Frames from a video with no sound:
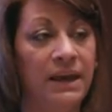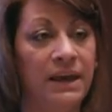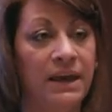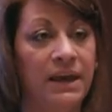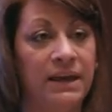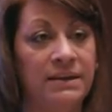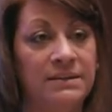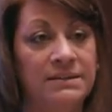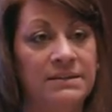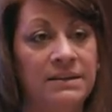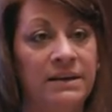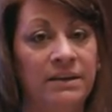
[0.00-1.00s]

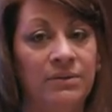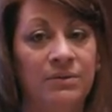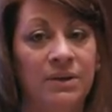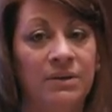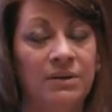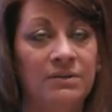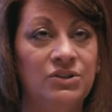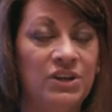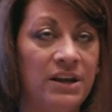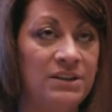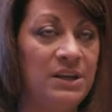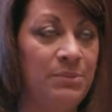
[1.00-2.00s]
And
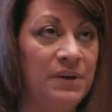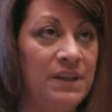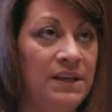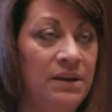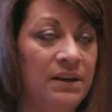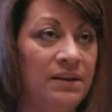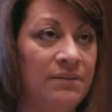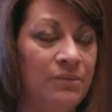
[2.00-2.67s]
typically,